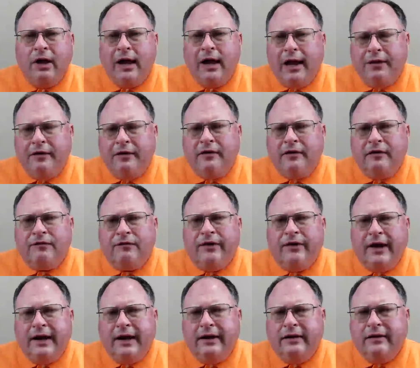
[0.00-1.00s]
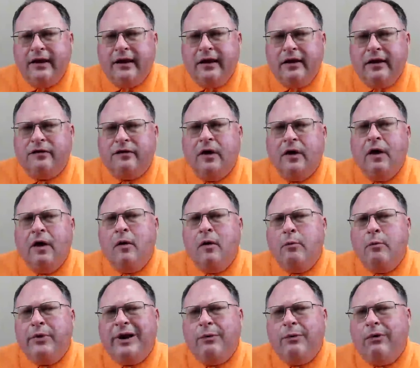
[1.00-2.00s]
and the different ideas.
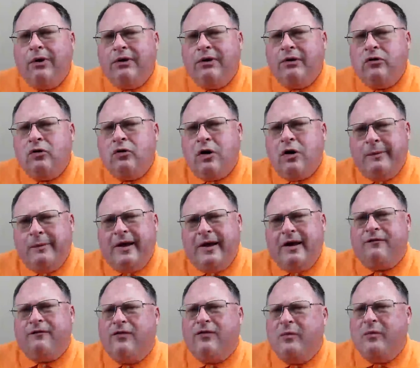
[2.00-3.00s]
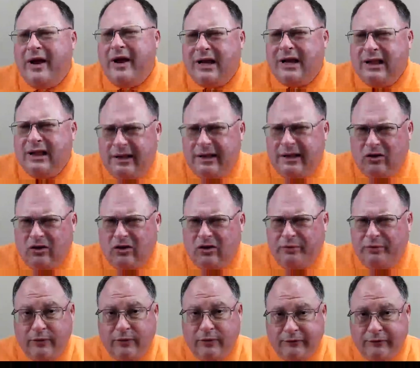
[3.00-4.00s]
But I want to talk about it from my clinical
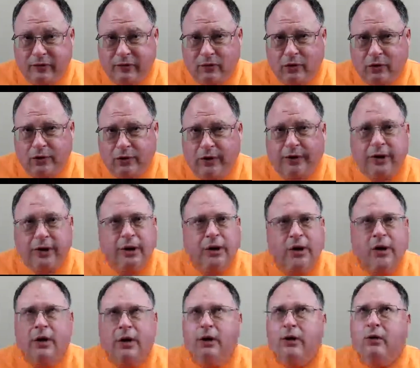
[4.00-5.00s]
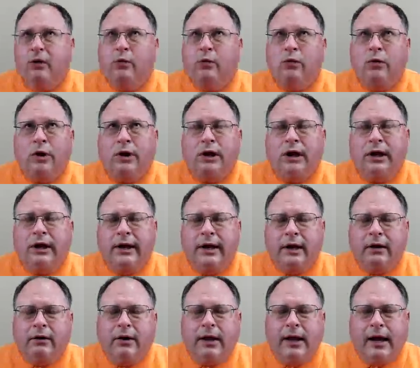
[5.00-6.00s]
perspective. Working now,
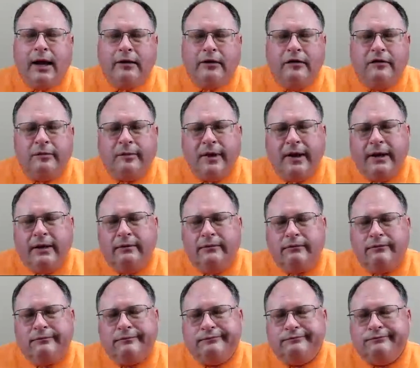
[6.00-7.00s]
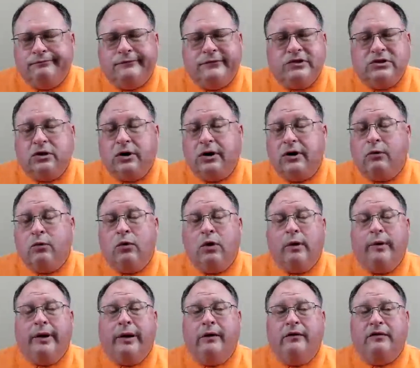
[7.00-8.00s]
since started
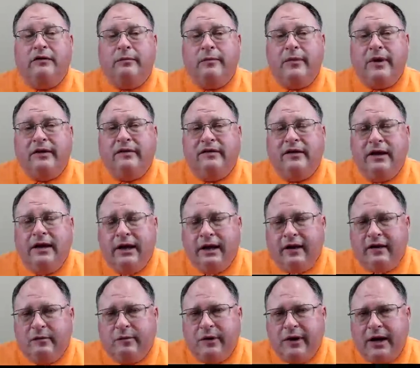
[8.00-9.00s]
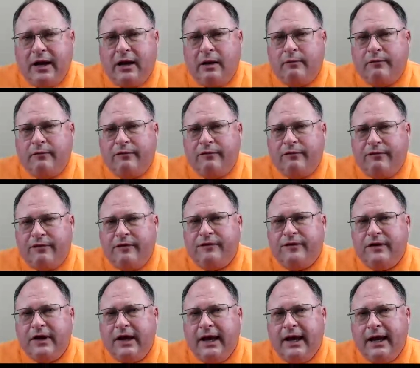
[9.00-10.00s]
working when I was in my teens, but now I'm
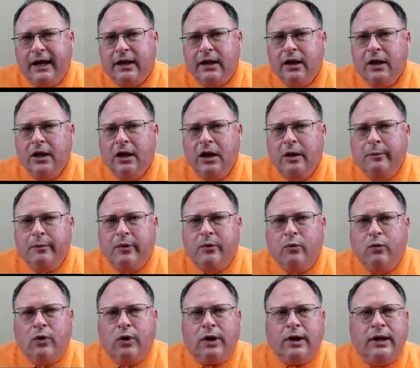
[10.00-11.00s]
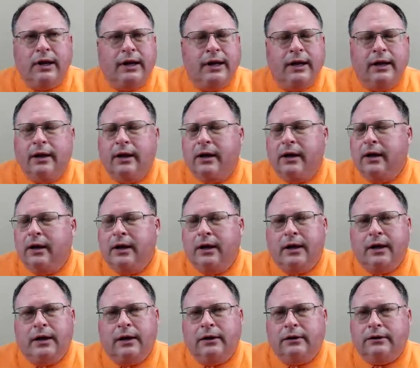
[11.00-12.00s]
58. Been working,
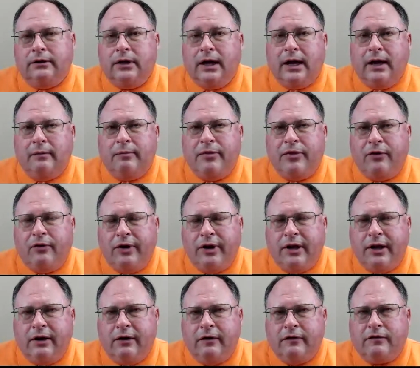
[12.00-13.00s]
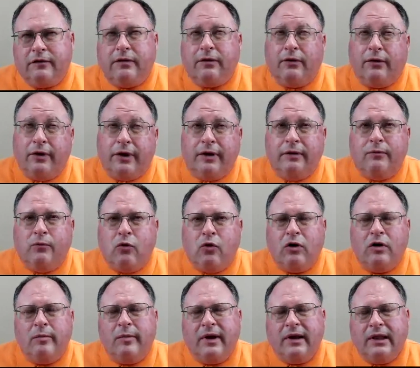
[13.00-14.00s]
30 years,
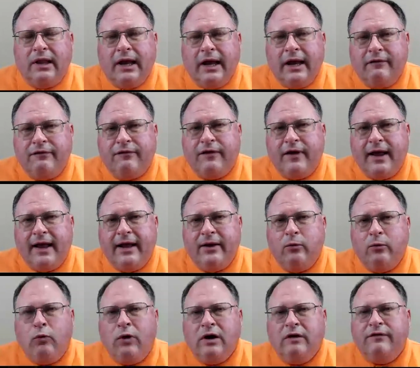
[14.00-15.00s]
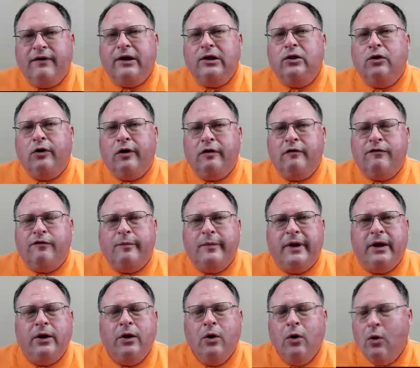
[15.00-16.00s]
more of my life. And what have I learned from
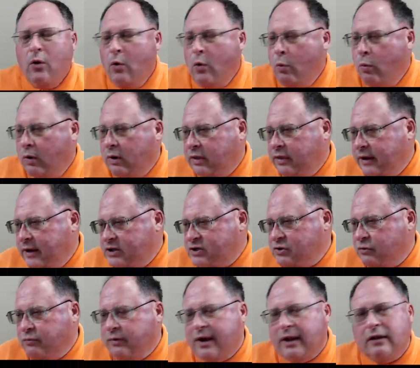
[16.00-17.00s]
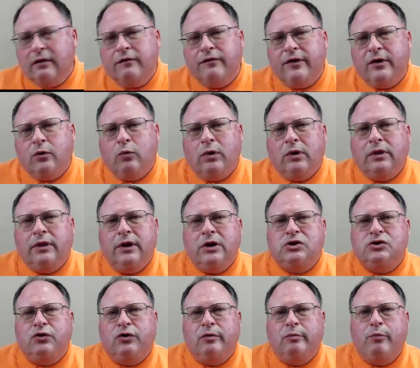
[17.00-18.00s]
it? What things are relevant? What
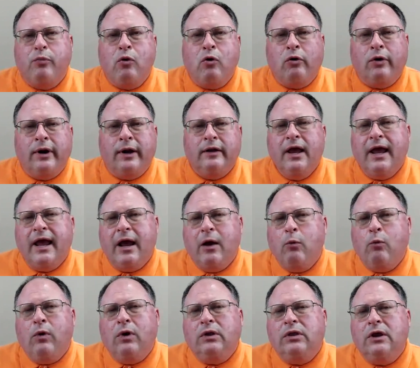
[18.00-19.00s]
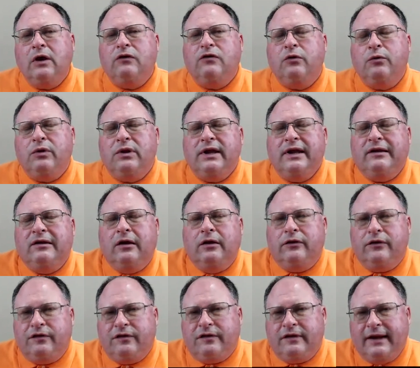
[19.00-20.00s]
things are important? And what things you really
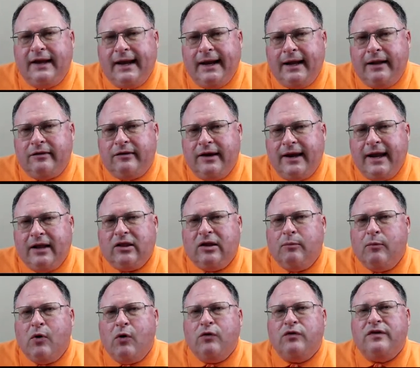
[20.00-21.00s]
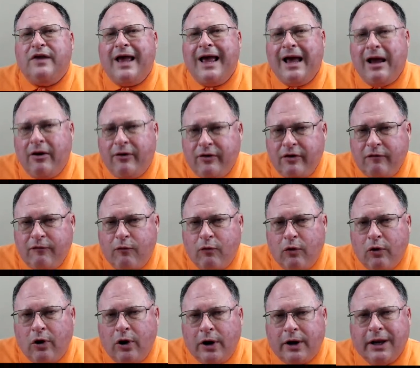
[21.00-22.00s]
need to understand to get the most out
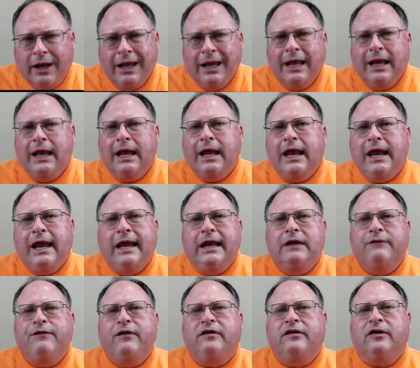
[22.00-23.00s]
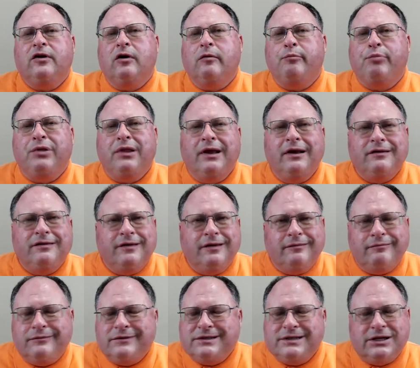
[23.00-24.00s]
of work, even if it's an
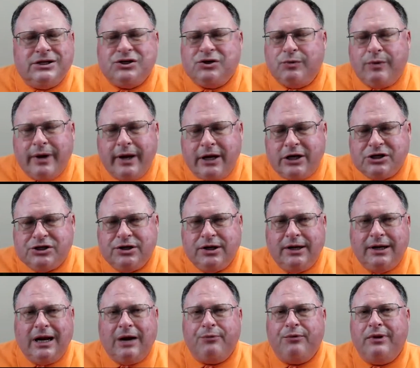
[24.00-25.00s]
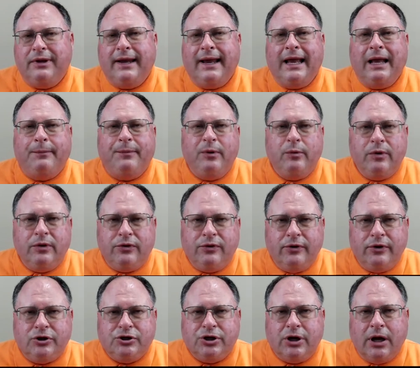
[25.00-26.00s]
unpleasant situation, you're not really happy with
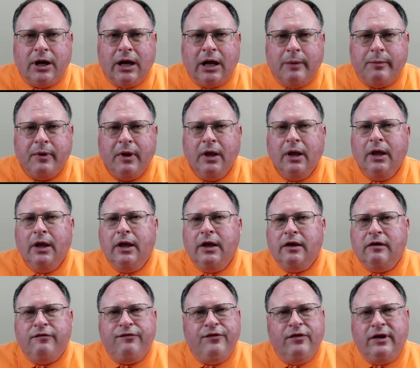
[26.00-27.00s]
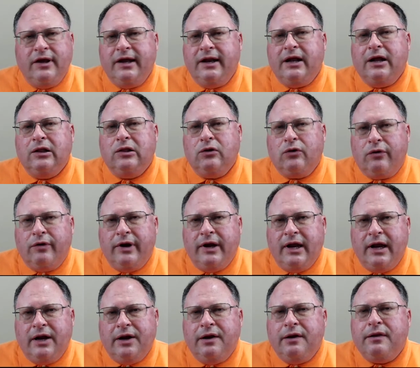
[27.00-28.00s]
your job, you feel you're not
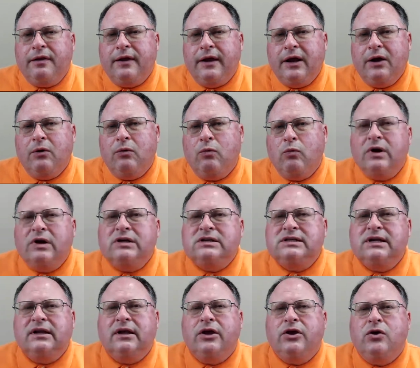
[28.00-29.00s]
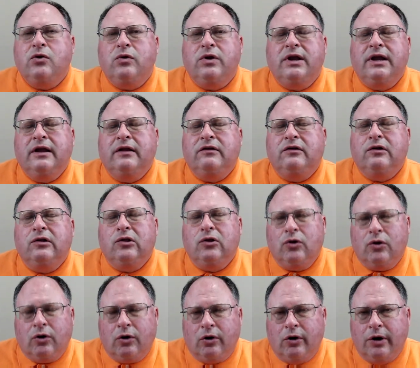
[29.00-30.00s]
learning anything. What is it that you need to
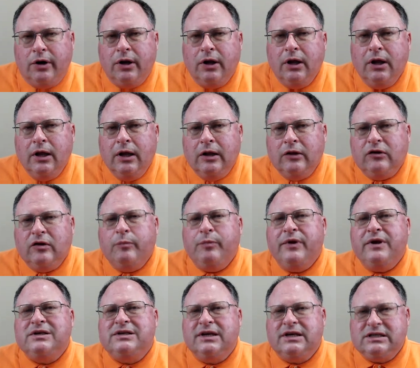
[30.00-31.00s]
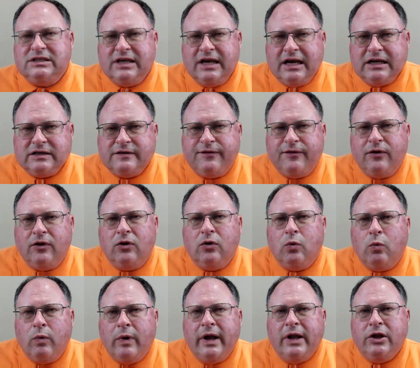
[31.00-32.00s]
learn to be successful
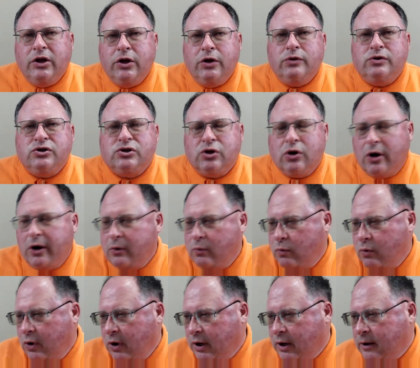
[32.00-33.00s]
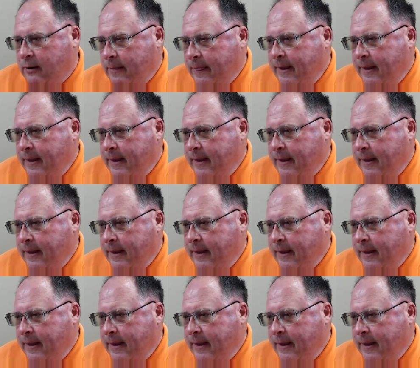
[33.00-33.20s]
when you start work?